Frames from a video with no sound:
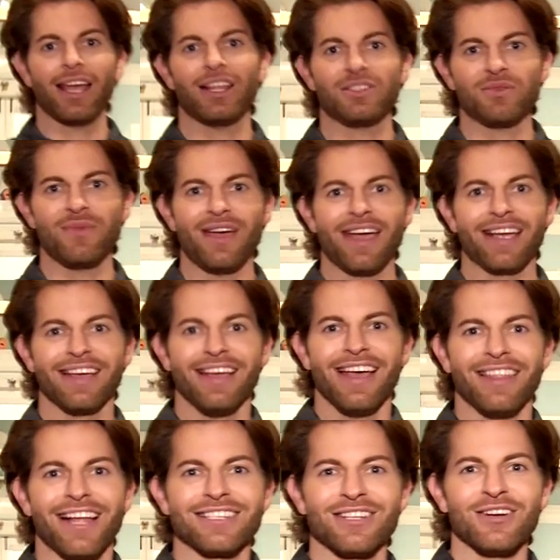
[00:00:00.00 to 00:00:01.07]
got your back.
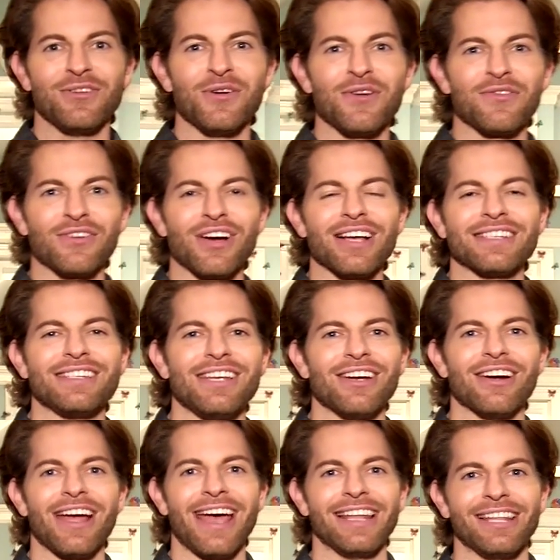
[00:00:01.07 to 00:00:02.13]
That's gonna do it for us
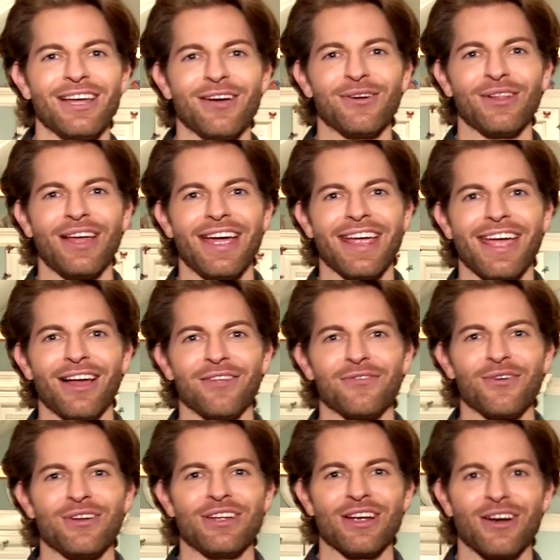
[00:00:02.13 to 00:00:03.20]
here at Legoland,
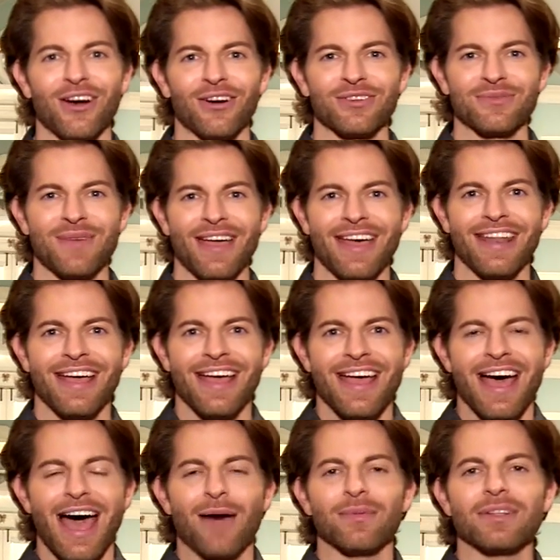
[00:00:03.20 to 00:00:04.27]
California in Carlsbad.
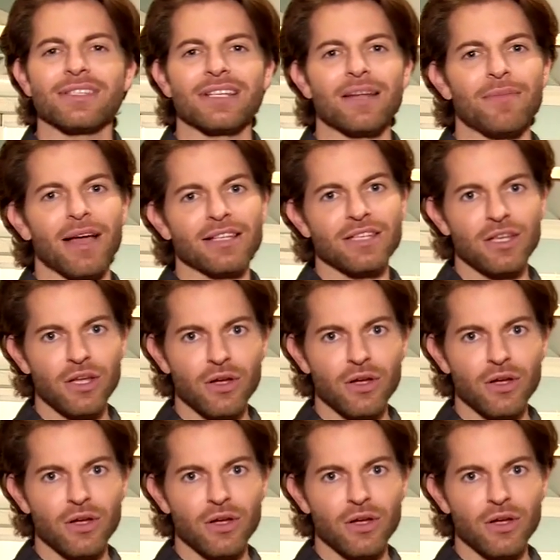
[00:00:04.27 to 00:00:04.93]
I'm gonna send it back to